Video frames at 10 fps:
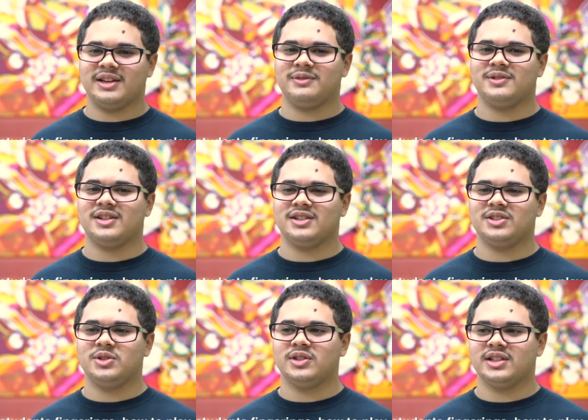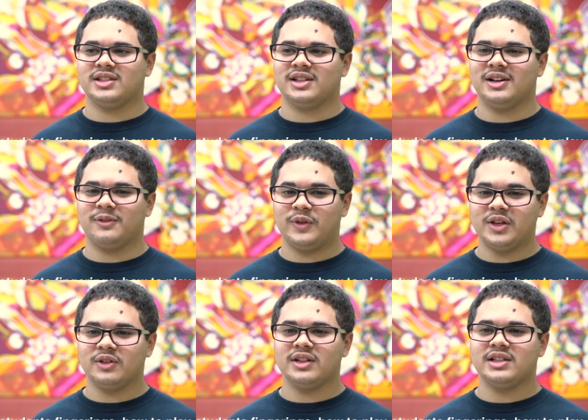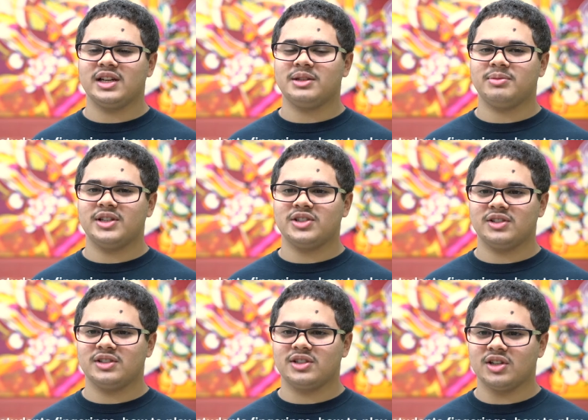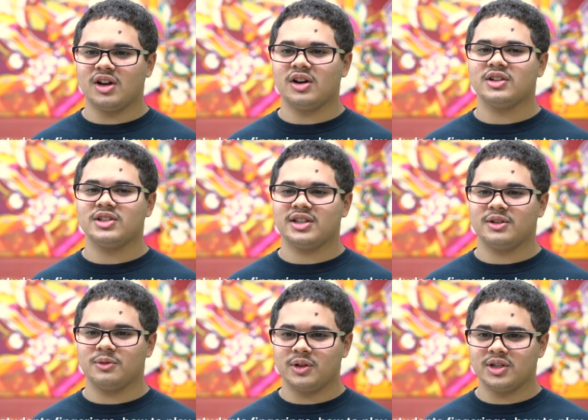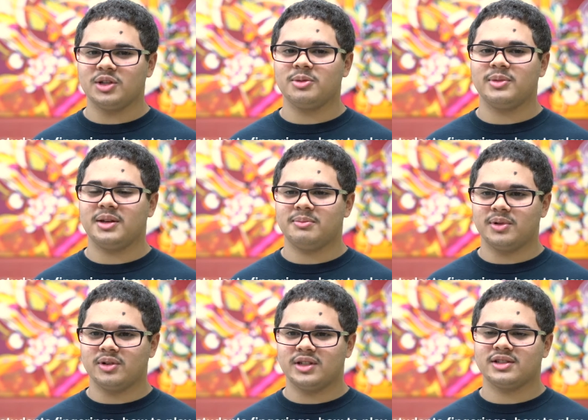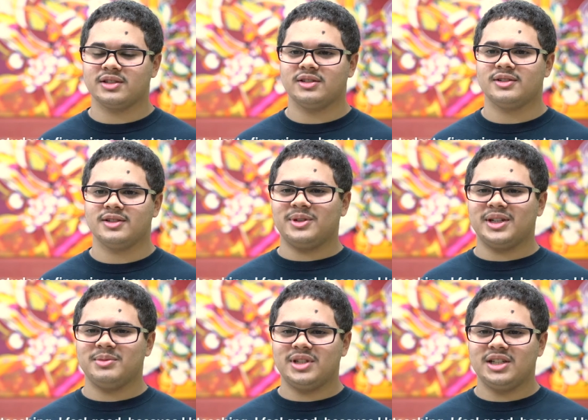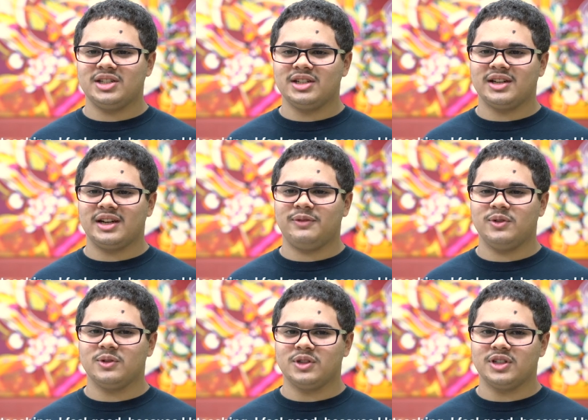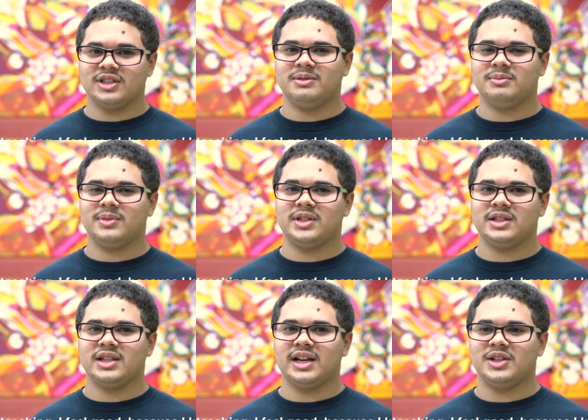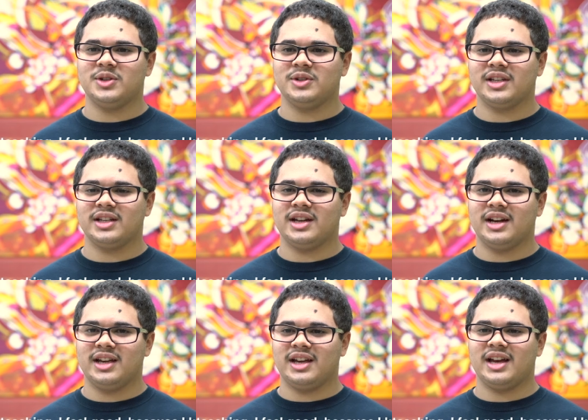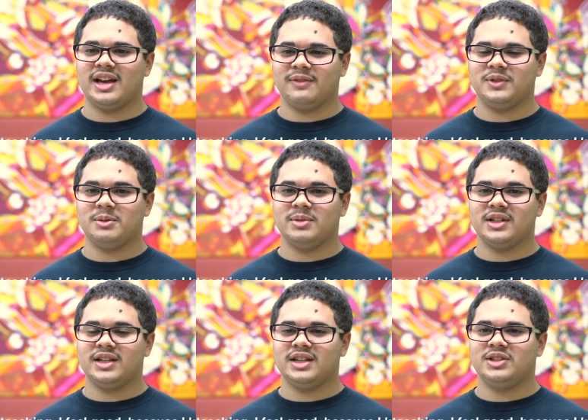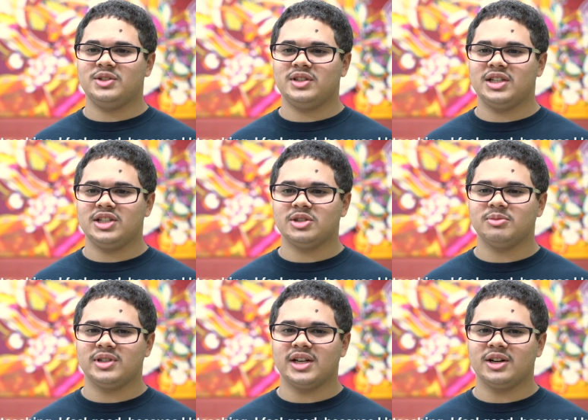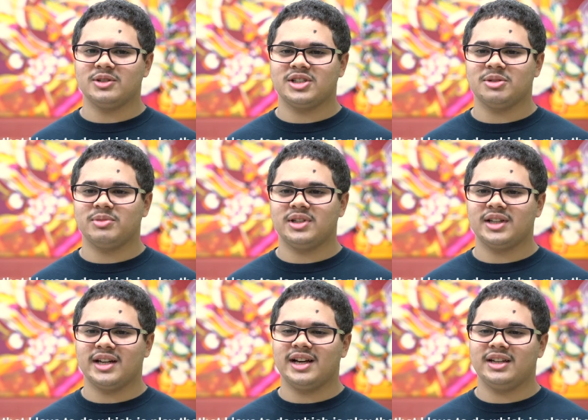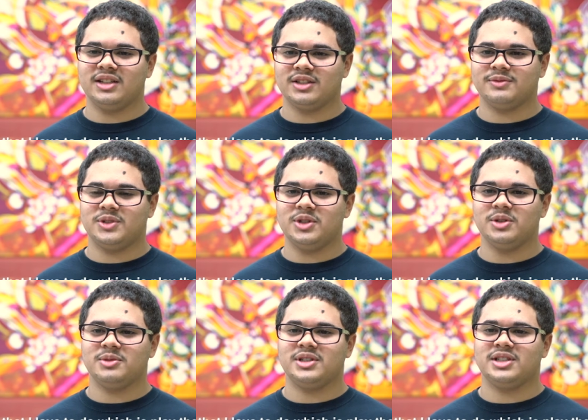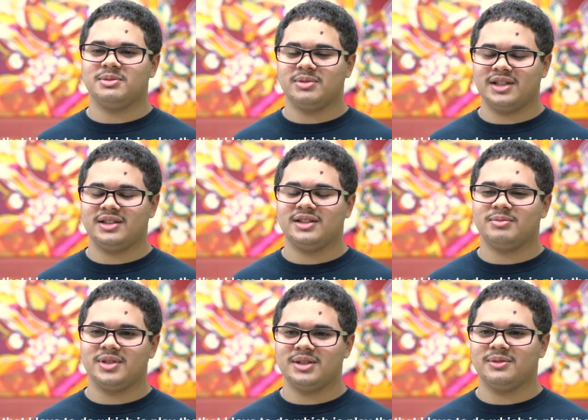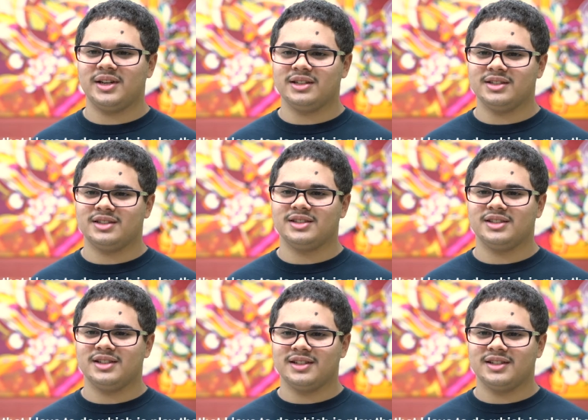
I've taught students uh, fingerings, how to play certain songs, rhythm, and bowings. When I'm teaching, I feel good because I know that I have the ability to teach someone else something that I love to do, which is playing play the violin.